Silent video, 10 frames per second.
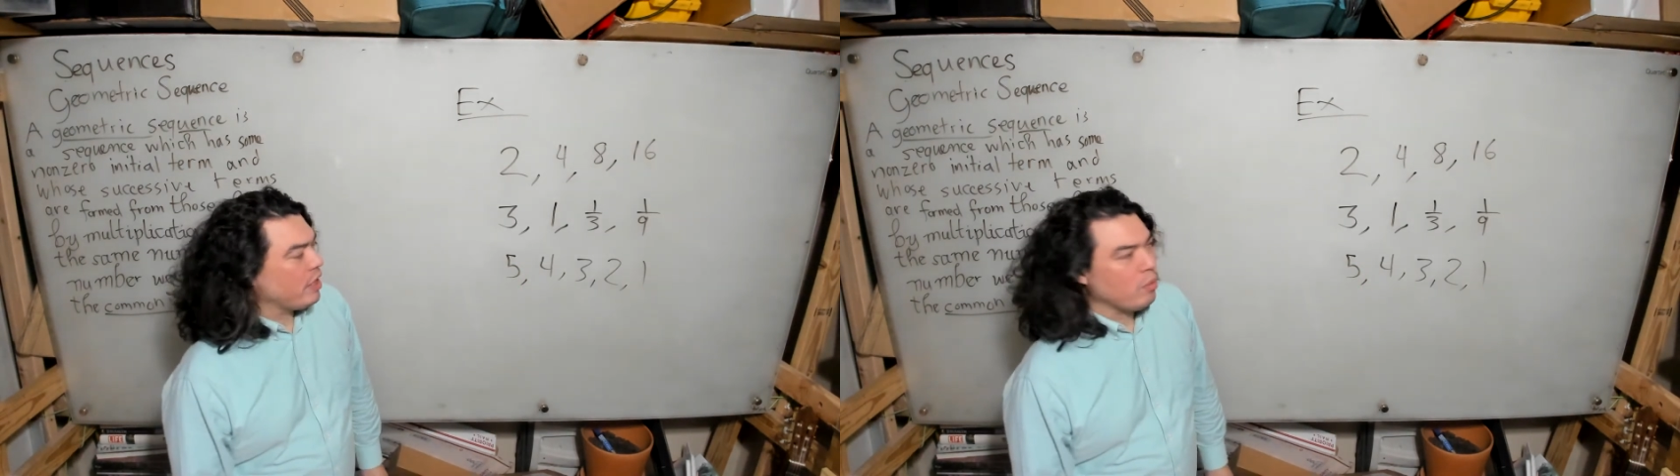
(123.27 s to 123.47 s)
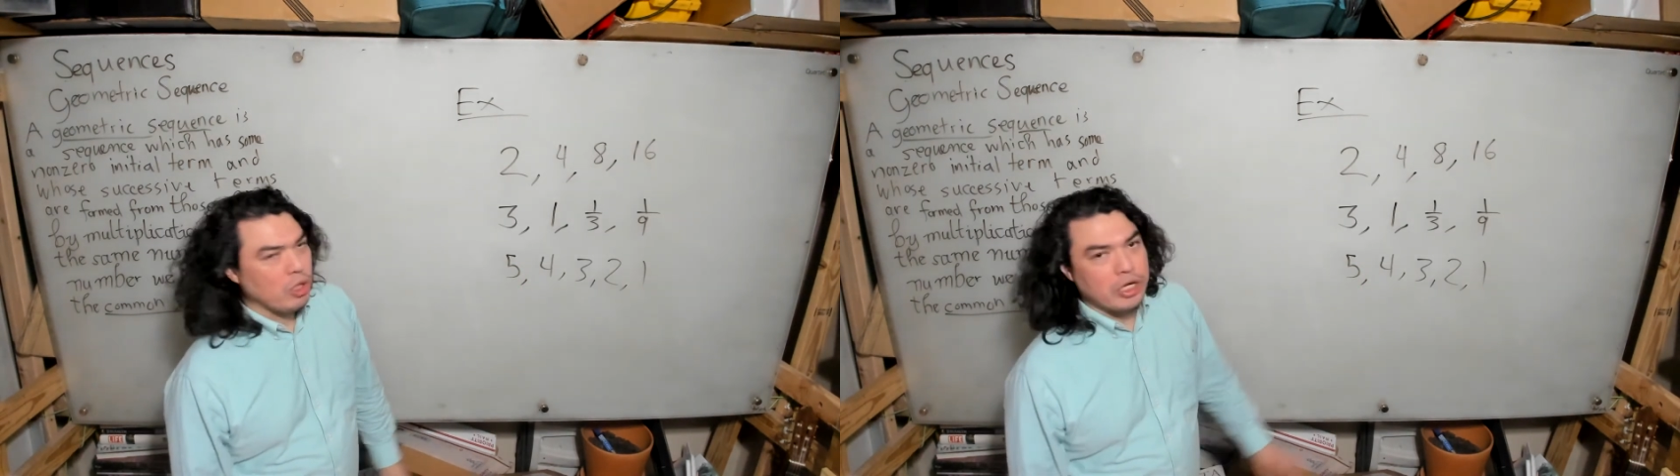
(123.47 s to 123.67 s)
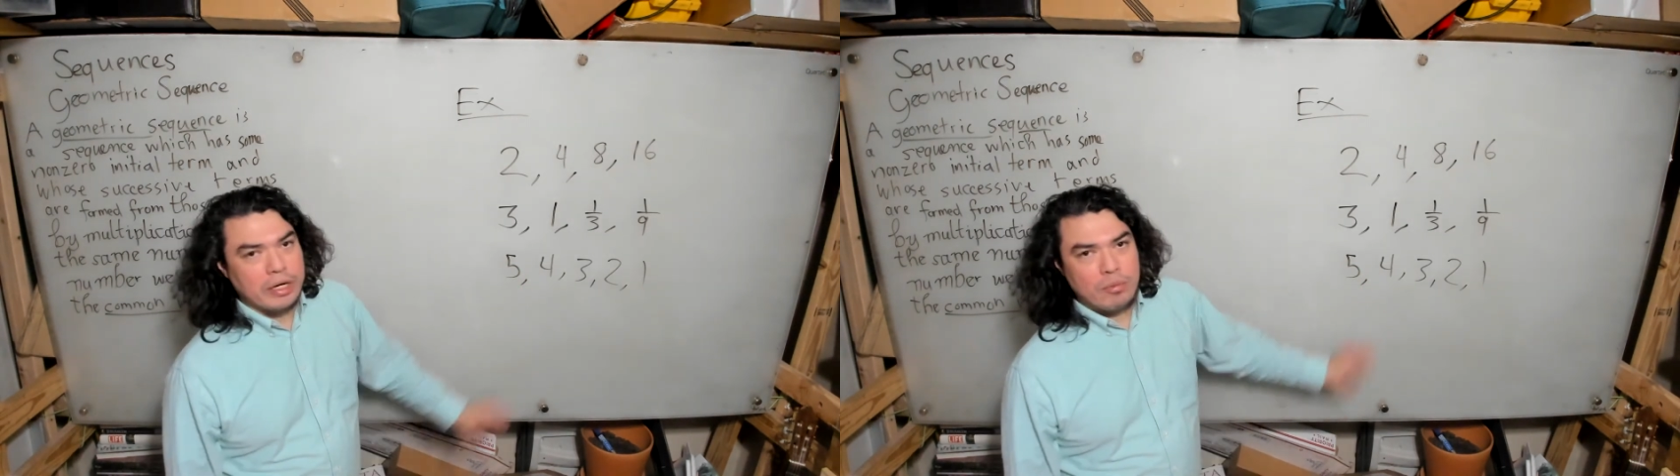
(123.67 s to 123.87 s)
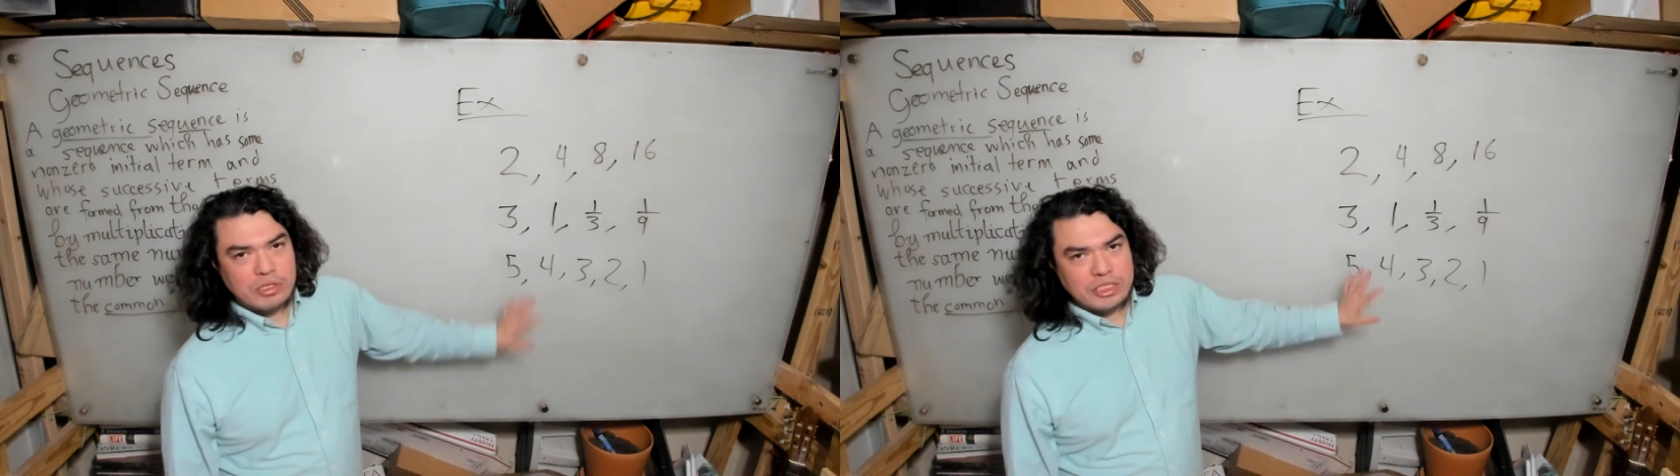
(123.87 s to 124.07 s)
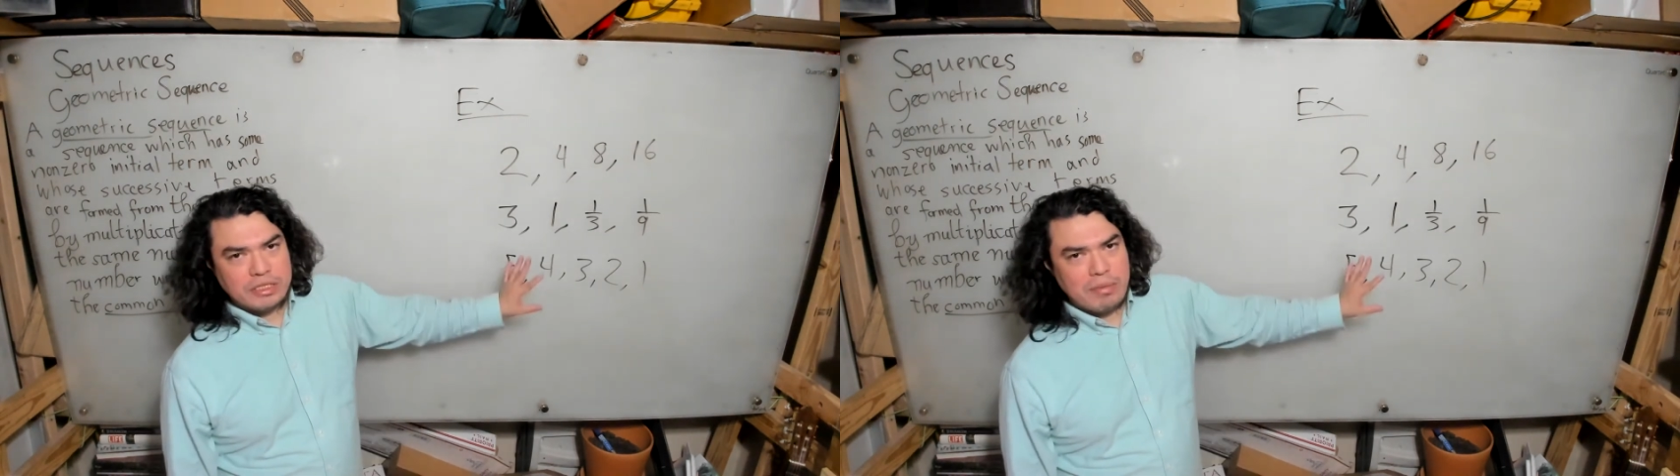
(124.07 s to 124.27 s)
We'll look at a more
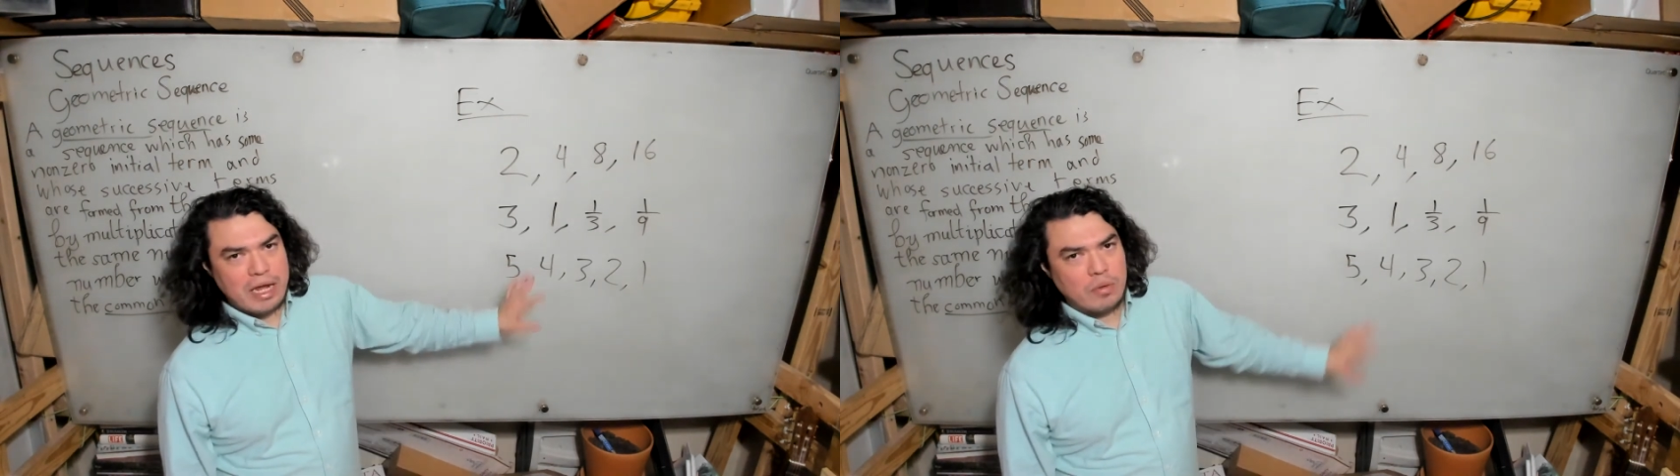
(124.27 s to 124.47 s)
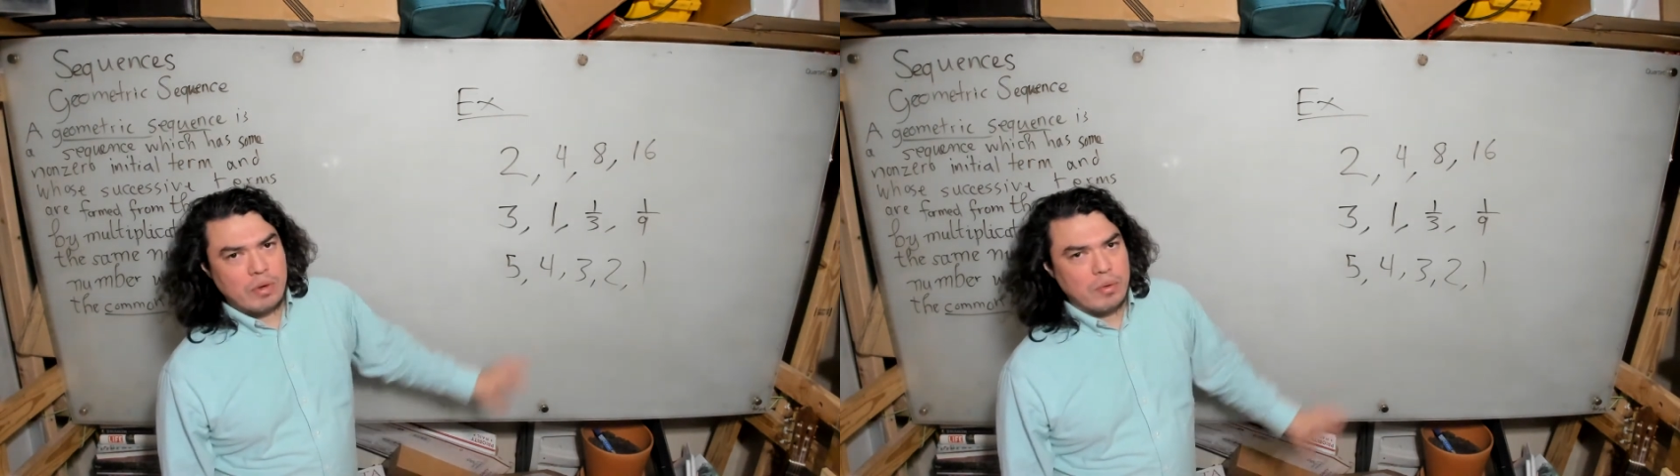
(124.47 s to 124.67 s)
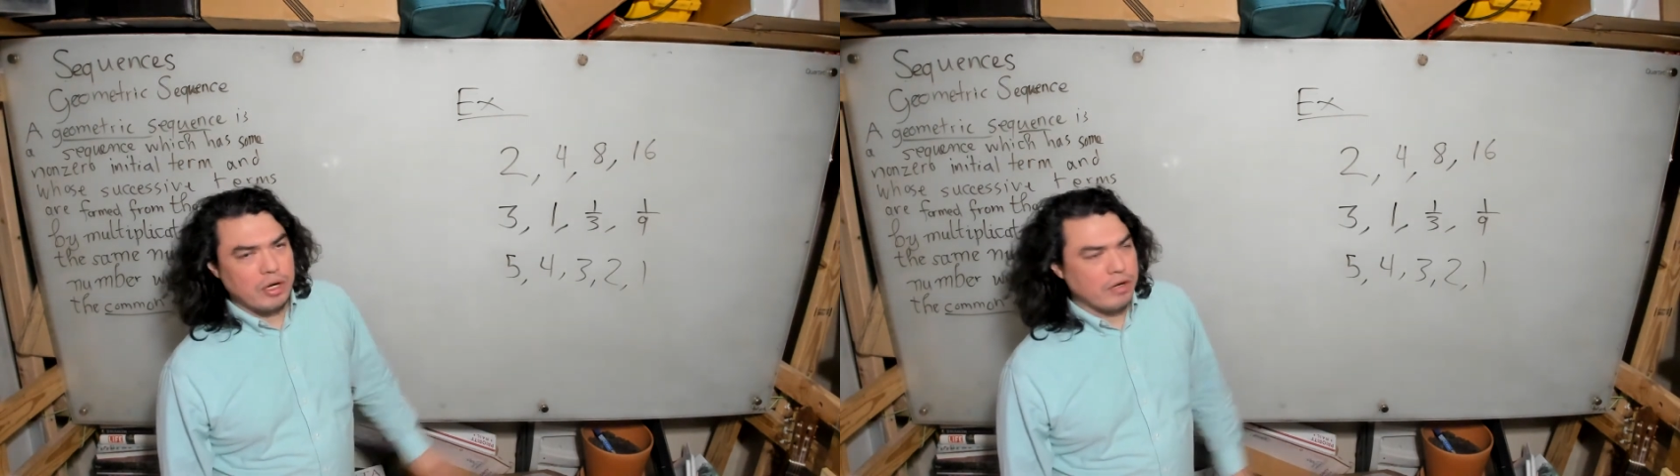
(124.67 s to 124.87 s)
systematic way we can